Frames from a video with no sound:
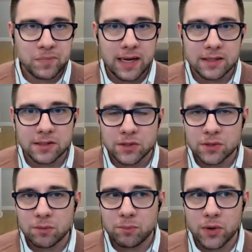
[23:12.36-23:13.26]
And it's
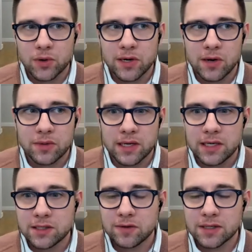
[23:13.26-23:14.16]
also important to note that
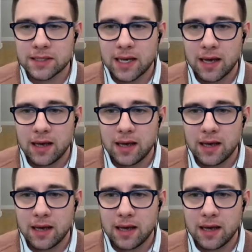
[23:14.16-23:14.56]
each of us,